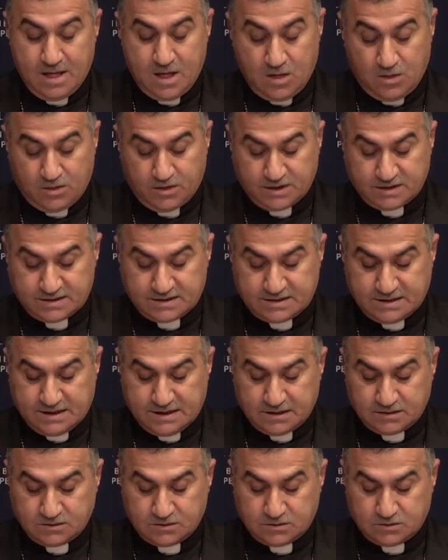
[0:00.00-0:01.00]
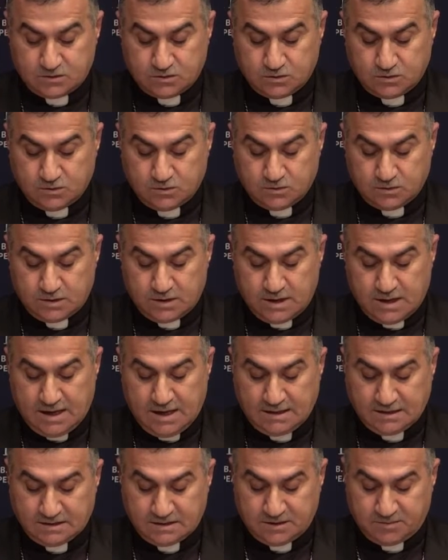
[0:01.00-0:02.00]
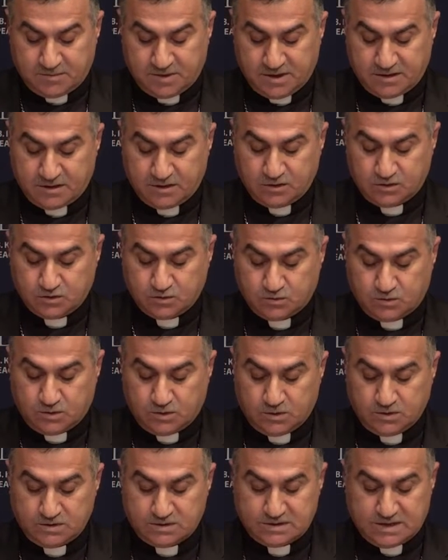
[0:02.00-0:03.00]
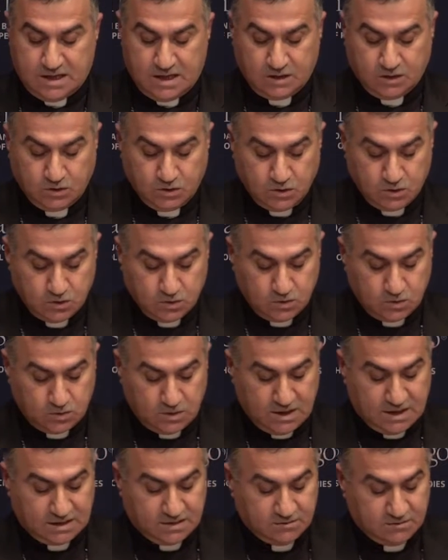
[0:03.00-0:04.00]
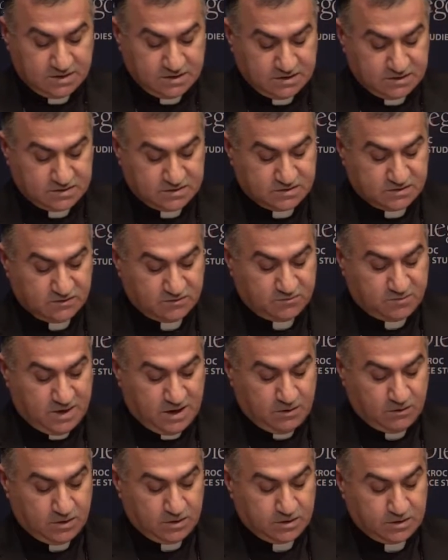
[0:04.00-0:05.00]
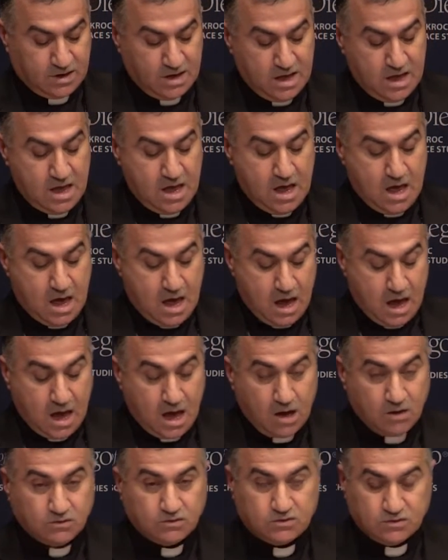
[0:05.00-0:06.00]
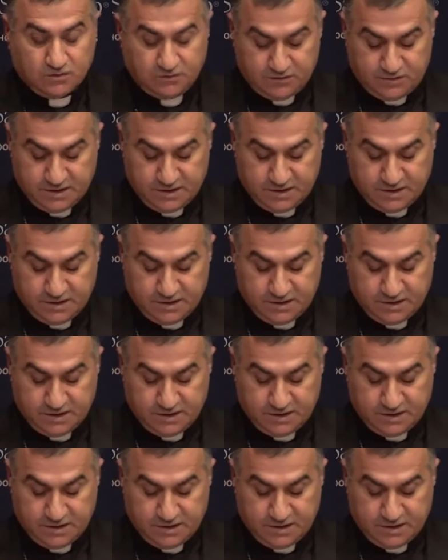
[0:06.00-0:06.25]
This led to antipathy towards a new administrative power. Out of